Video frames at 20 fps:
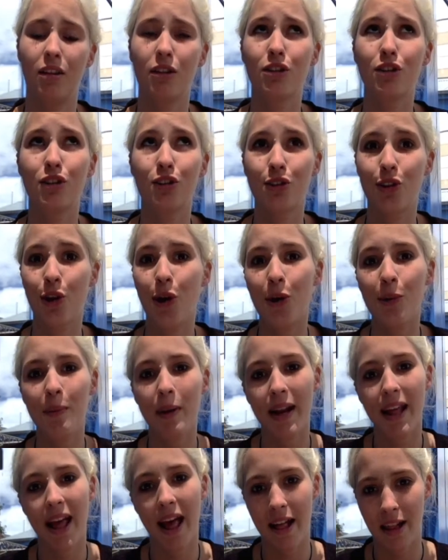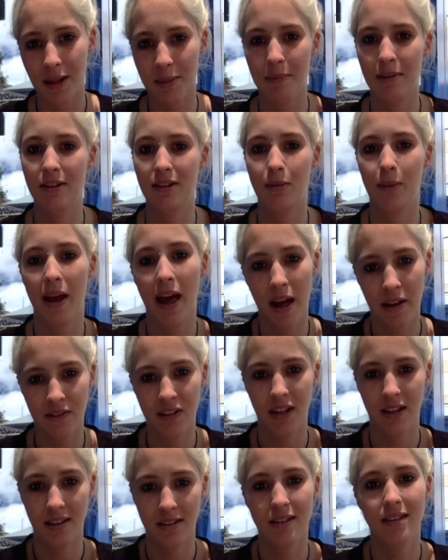there are so many elements we have
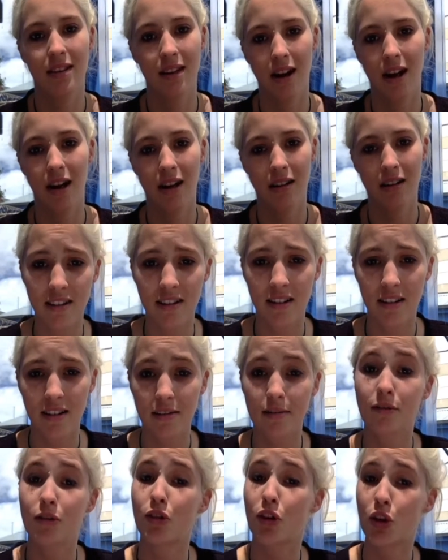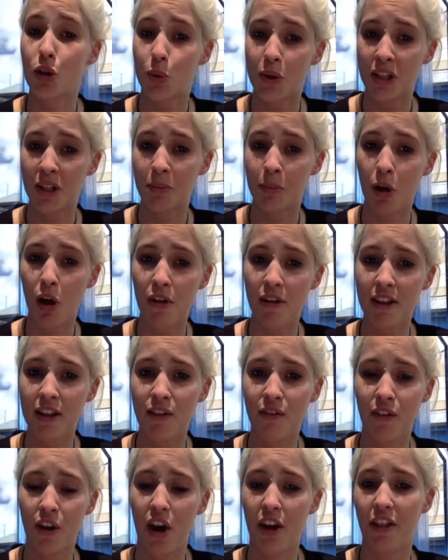to consider. So, to explore
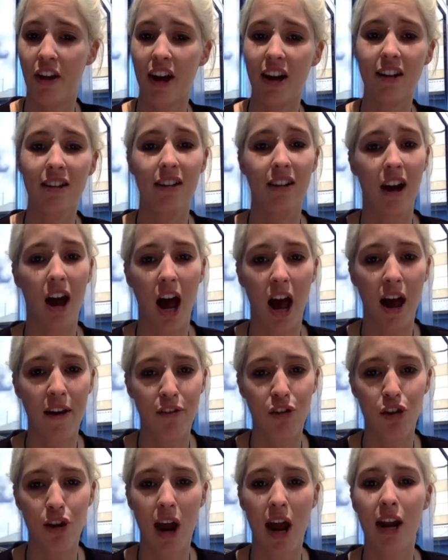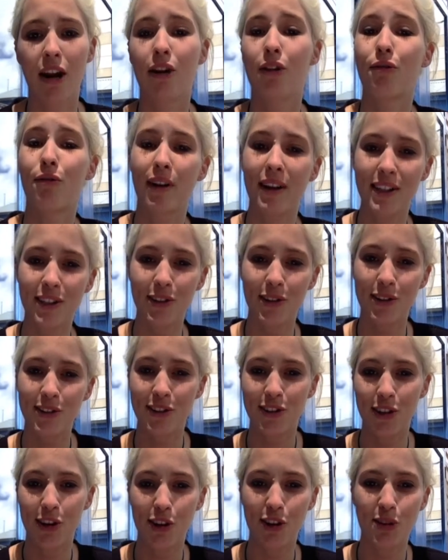this further, I've created a resource
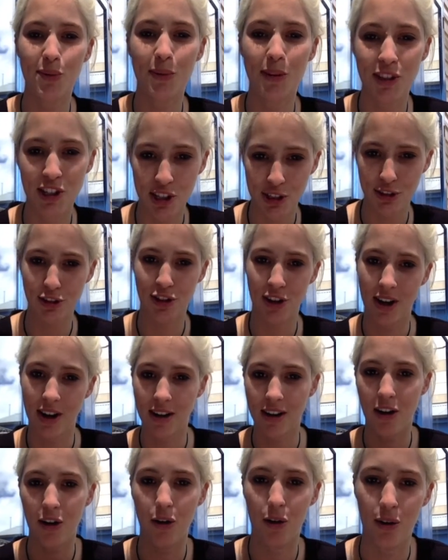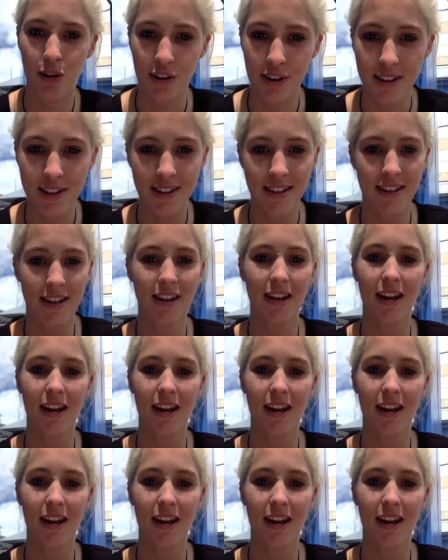to use with children called